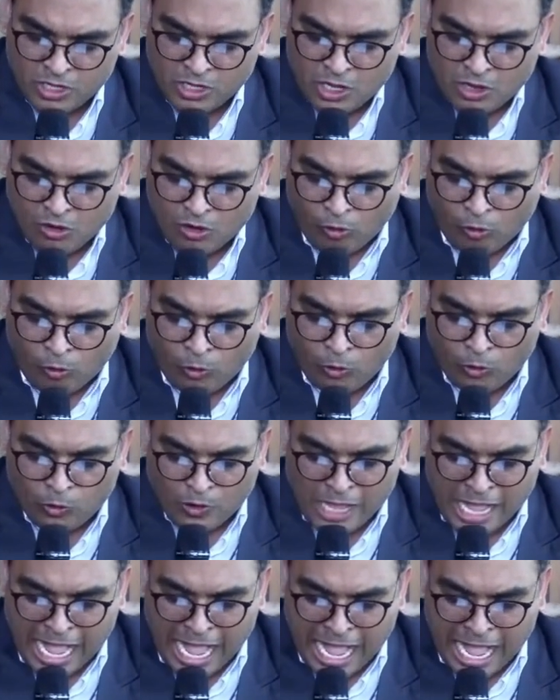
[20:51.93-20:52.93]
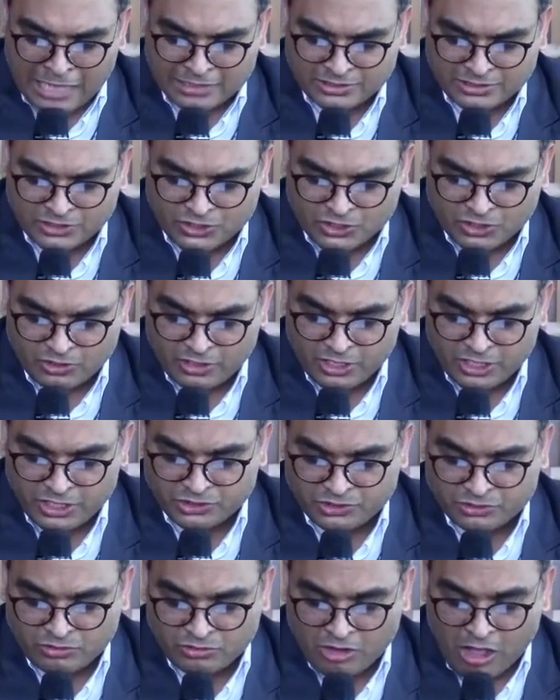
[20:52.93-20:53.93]
wholehearted turning
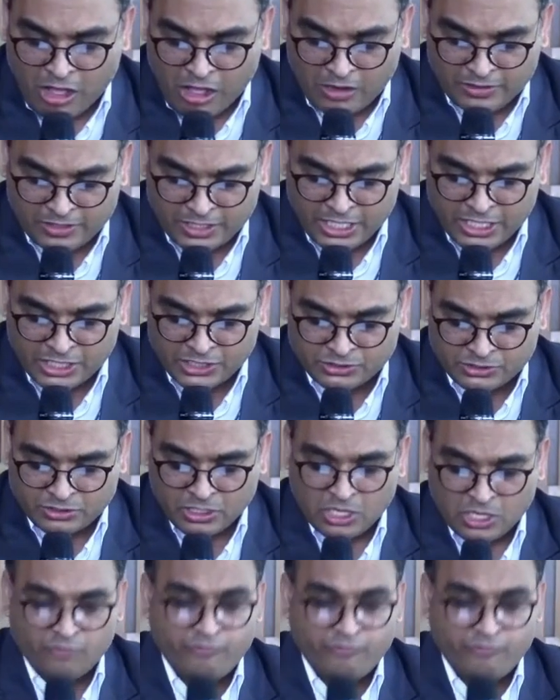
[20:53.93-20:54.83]
to God is